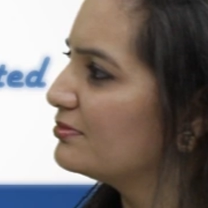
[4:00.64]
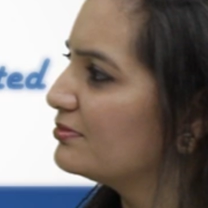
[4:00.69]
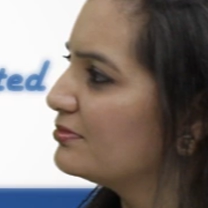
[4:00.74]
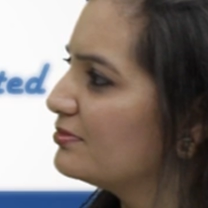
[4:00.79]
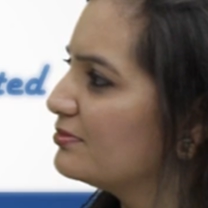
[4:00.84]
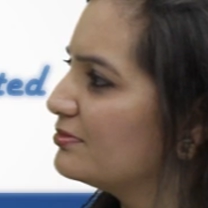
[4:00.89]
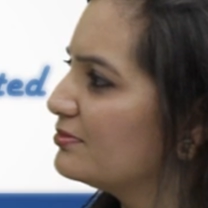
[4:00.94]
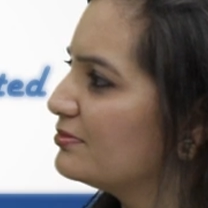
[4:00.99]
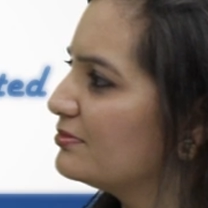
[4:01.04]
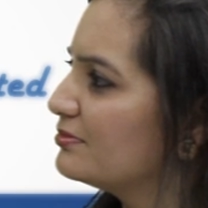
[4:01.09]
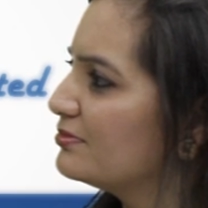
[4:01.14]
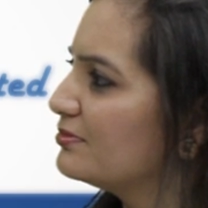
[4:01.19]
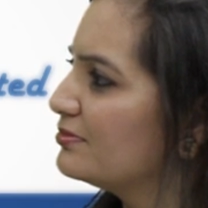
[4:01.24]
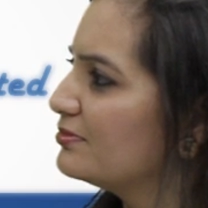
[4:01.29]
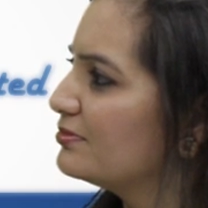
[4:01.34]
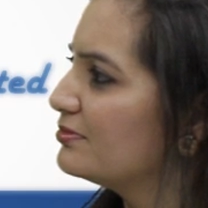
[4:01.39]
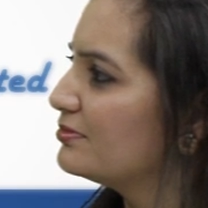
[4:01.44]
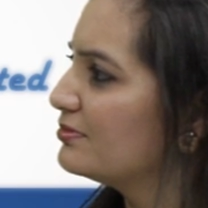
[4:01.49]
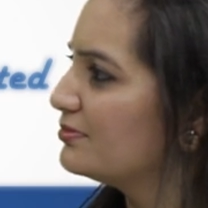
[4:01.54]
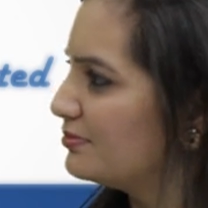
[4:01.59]

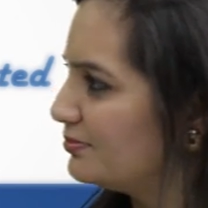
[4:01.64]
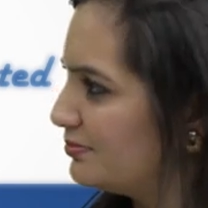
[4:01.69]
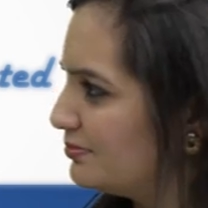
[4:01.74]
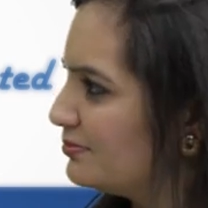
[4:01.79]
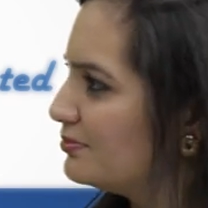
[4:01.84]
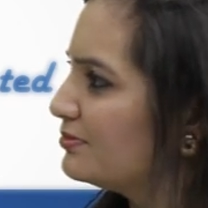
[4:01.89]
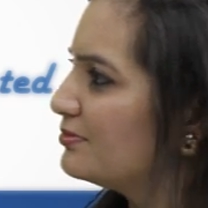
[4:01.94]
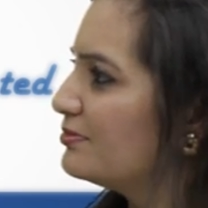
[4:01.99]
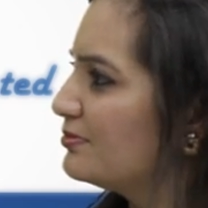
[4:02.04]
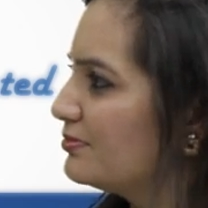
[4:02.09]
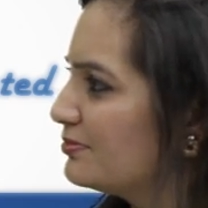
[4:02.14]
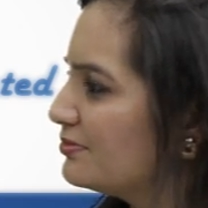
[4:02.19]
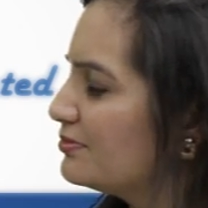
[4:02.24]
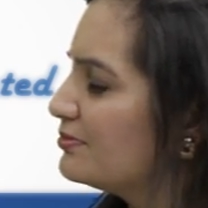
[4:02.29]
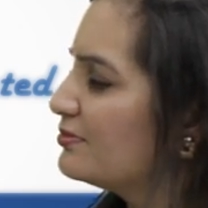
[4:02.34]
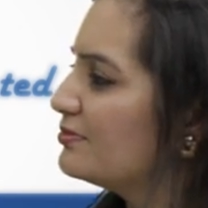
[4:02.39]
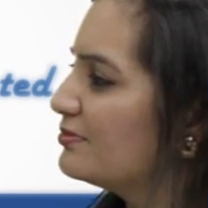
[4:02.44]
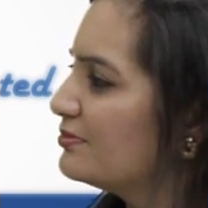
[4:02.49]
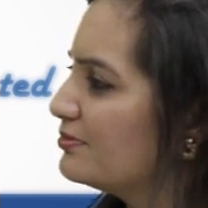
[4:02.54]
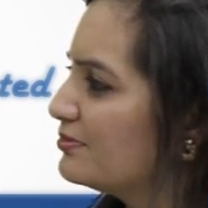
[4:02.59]

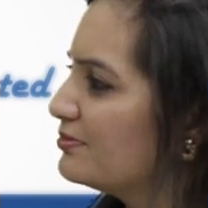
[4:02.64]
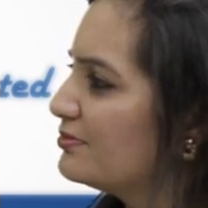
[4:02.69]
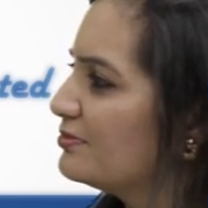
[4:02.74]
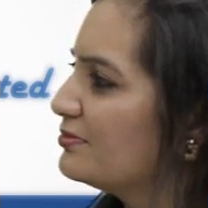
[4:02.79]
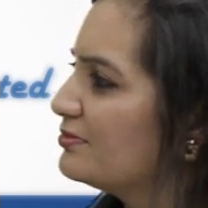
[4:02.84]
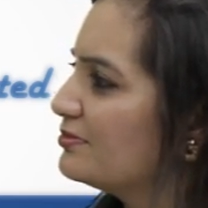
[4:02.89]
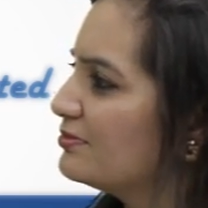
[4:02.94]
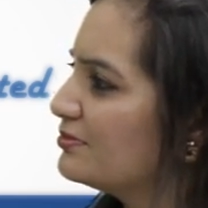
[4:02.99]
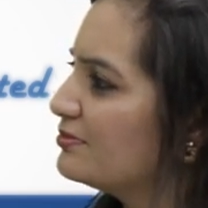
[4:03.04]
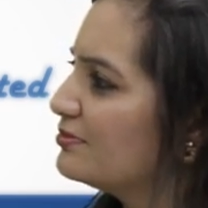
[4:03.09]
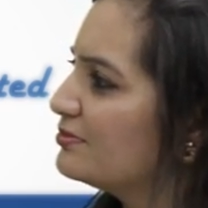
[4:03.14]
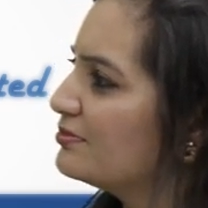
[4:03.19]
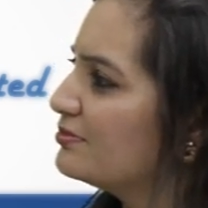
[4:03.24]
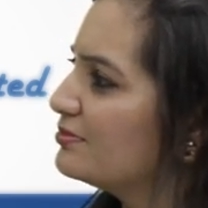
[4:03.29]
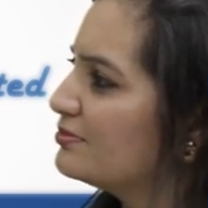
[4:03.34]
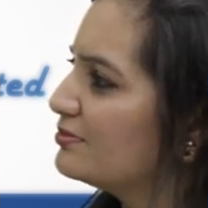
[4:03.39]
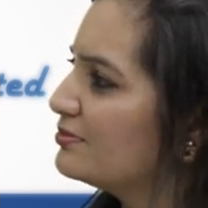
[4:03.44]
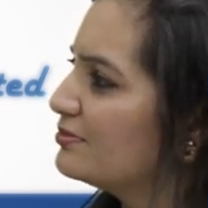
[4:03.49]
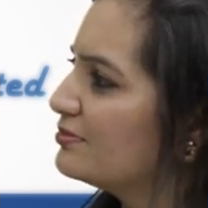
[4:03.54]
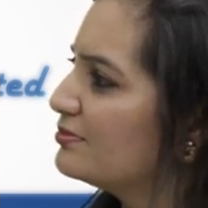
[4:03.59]

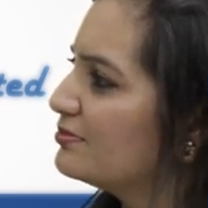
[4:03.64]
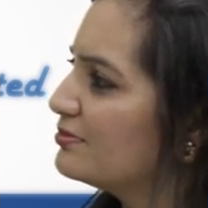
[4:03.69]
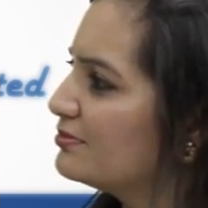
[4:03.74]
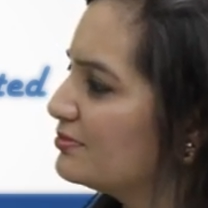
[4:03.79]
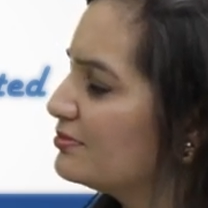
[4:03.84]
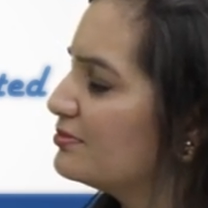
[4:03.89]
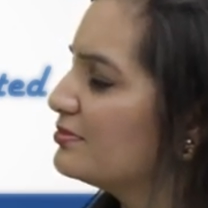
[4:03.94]
[no speech]